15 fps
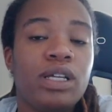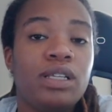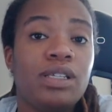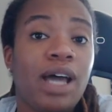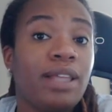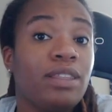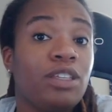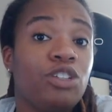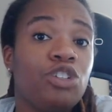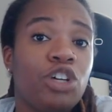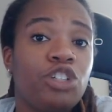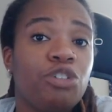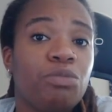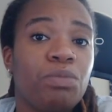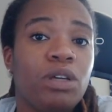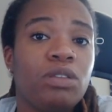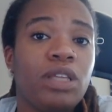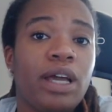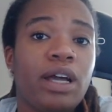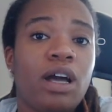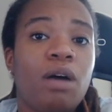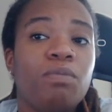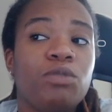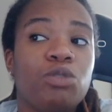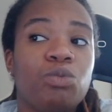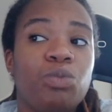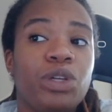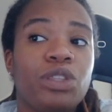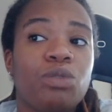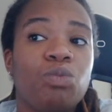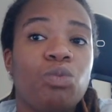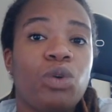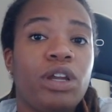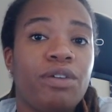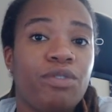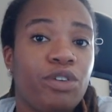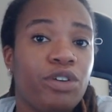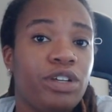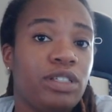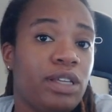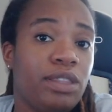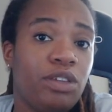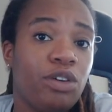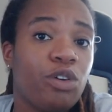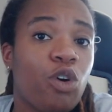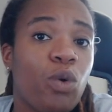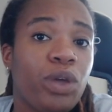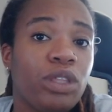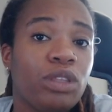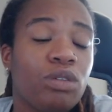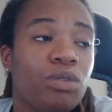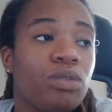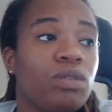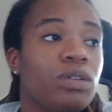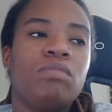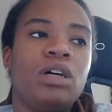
not the judgment that comes with whatever it is that they're going through.